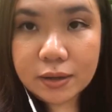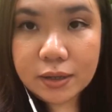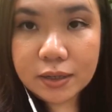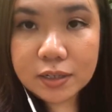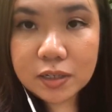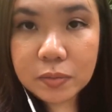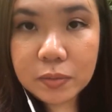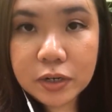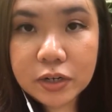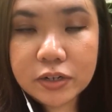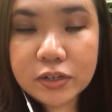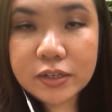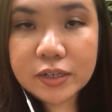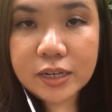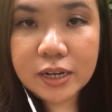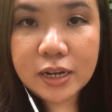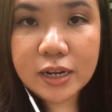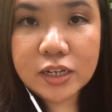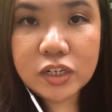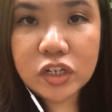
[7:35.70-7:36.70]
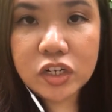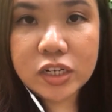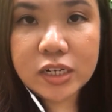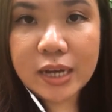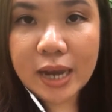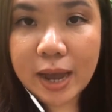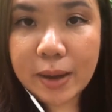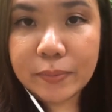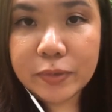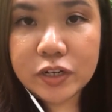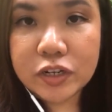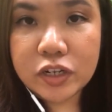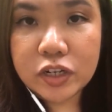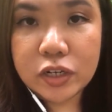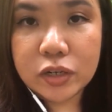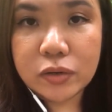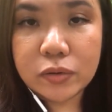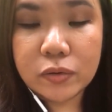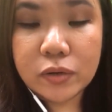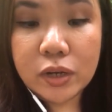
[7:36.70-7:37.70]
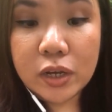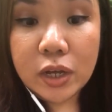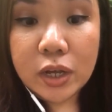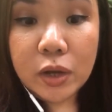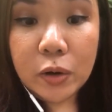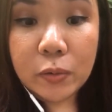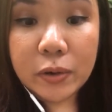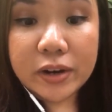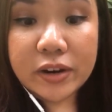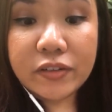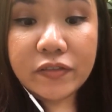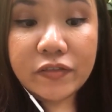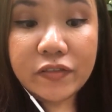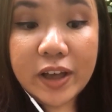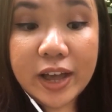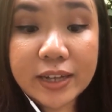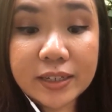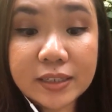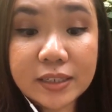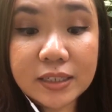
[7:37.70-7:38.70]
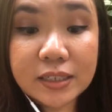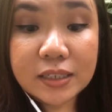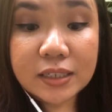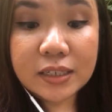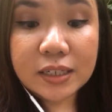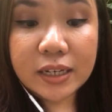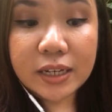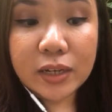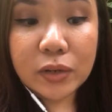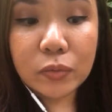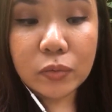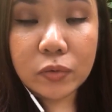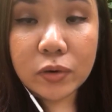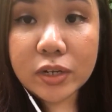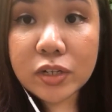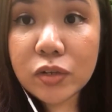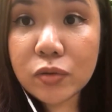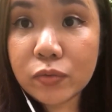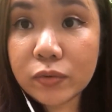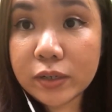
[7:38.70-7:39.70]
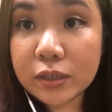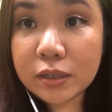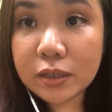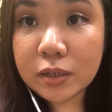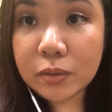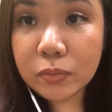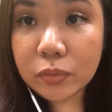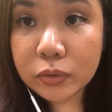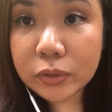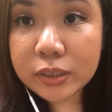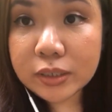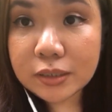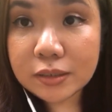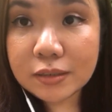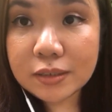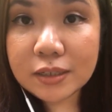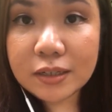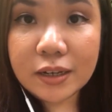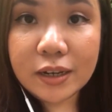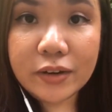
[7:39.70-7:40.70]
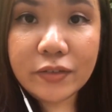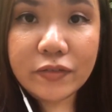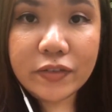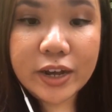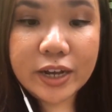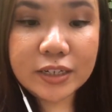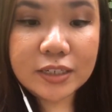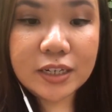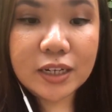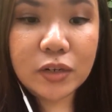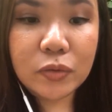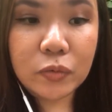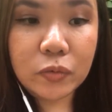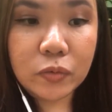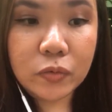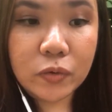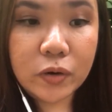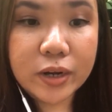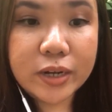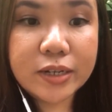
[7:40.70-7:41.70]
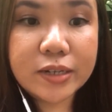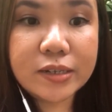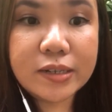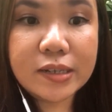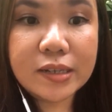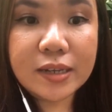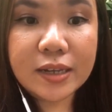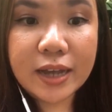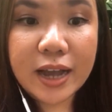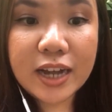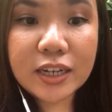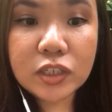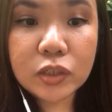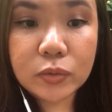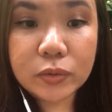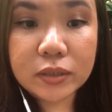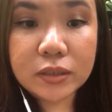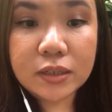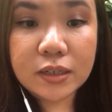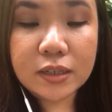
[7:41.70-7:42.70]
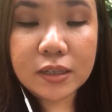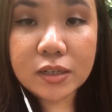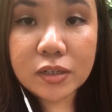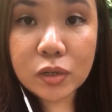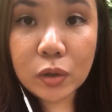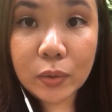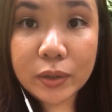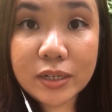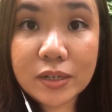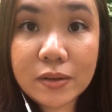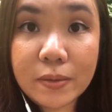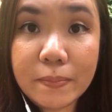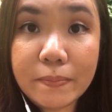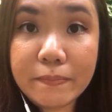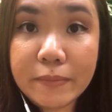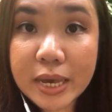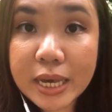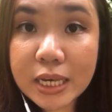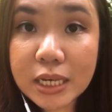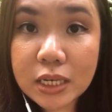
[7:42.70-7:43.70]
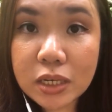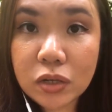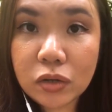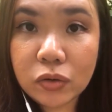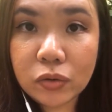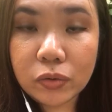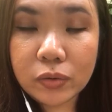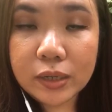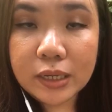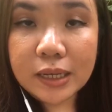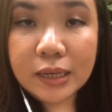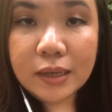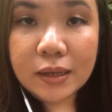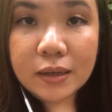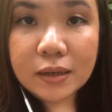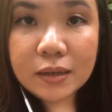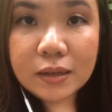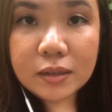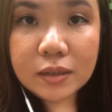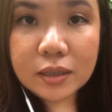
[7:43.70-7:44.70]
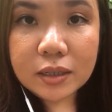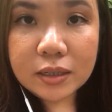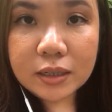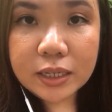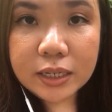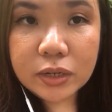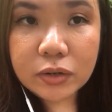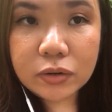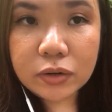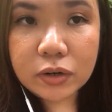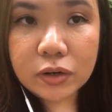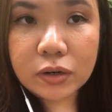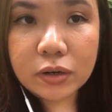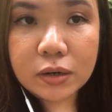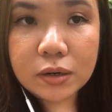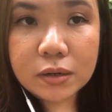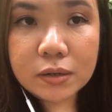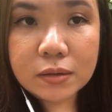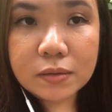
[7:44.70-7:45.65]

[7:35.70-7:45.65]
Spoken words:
experience that had just happened to you, when in fact it was really important. In fact, it was the actual thing that's going to make you clearer